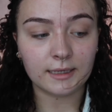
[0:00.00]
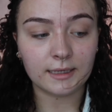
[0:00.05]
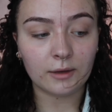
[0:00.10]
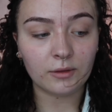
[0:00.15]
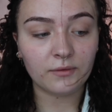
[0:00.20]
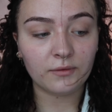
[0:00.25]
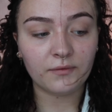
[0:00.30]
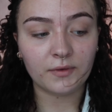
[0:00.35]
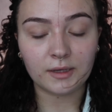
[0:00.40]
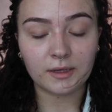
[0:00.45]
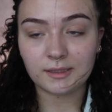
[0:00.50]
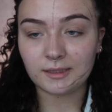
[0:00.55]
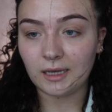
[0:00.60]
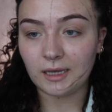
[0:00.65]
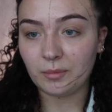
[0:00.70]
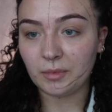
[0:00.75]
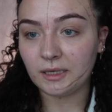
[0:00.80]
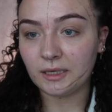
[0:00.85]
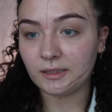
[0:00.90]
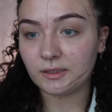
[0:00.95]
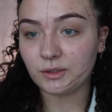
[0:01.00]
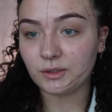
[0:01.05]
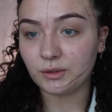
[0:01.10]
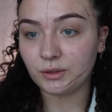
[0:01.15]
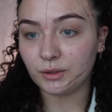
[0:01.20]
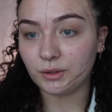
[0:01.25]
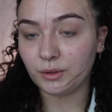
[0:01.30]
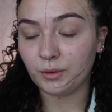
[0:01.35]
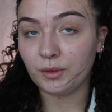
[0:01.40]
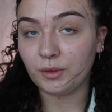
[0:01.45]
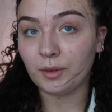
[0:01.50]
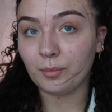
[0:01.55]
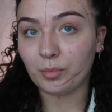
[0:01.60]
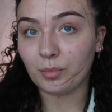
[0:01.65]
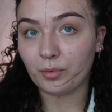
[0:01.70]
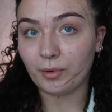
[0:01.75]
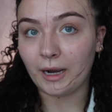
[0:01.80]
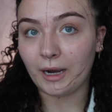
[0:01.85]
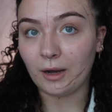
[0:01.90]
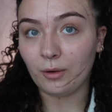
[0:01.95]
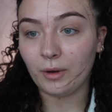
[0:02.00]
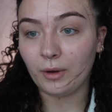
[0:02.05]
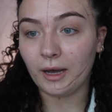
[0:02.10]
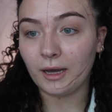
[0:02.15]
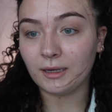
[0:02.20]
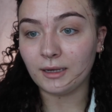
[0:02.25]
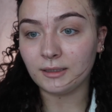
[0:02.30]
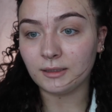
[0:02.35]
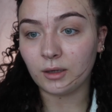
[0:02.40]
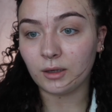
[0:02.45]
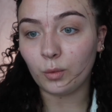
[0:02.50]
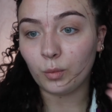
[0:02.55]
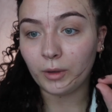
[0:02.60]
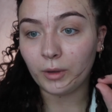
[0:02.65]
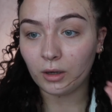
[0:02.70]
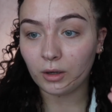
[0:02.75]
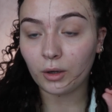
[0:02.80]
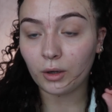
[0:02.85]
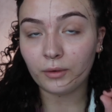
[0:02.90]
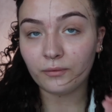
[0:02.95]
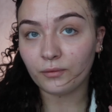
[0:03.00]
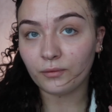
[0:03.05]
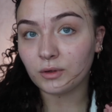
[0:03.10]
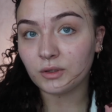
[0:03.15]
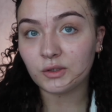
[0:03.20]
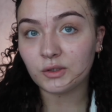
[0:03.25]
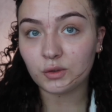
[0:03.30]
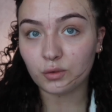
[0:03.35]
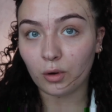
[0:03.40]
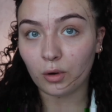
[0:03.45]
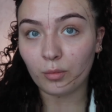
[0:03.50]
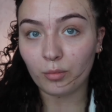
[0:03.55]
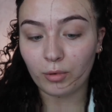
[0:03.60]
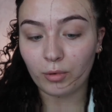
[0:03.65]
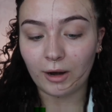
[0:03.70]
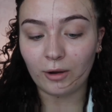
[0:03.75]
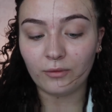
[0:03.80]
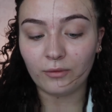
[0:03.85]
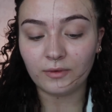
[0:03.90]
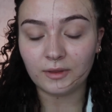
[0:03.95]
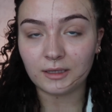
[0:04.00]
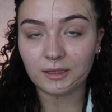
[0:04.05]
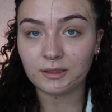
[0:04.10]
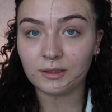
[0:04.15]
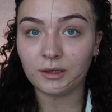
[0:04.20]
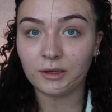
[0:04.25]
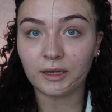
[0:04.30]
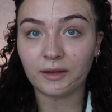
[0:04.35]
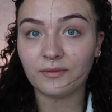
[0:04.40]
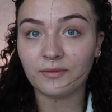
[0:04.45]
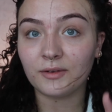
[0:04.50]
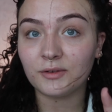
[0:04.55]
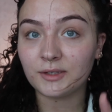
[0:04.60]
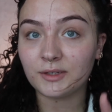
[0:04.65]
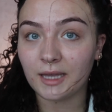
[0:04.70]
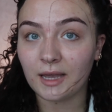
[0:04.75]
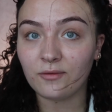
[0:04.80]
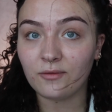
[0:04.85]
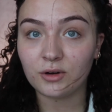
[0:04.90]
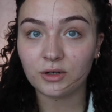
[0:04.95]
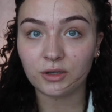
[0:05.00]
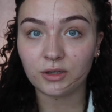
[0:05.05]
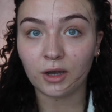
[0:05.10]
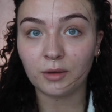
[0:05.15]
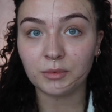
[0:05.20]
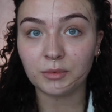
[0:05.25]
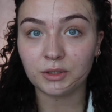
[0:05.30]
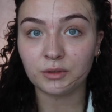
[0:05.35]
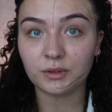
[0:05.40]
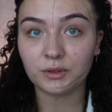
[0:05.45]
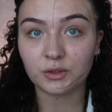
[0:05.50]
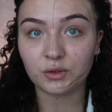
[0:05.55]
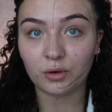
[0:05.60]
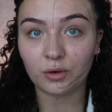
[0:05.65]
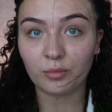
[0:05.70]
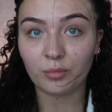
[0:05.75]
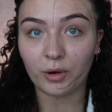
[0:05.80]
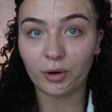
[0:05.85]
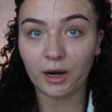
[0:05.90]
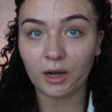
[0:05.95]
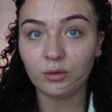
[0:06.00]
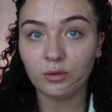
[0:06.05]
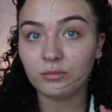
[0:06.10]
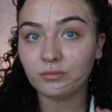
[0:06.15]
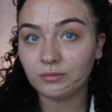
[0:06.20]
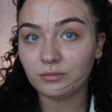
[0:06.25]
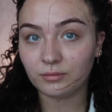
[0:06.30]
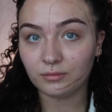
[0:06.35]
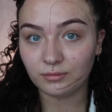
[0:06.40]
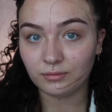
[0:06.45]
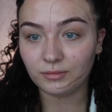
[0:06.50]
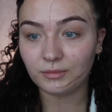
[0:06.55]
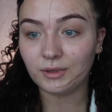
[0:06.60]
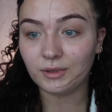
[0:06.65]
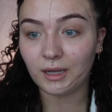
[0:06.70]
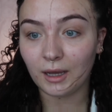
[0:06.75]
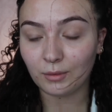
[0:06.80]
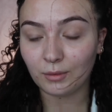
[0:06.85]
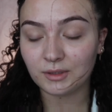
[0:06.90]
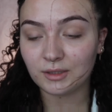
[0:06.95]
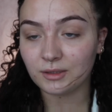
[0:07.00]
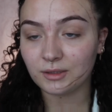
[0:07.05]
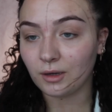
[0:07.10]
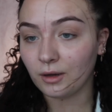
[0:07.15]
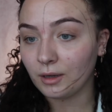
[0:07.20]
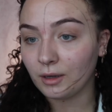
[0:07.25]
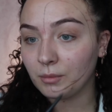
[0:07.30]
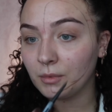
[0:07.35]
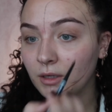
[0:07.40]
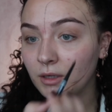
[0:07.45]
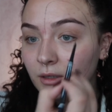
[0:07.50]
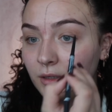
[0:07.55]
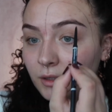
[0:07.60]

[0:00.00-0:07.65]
now the first step is to do the brow, and we are going for a strong brow for this look. If there is ever a time to do a strong brow, now is the time.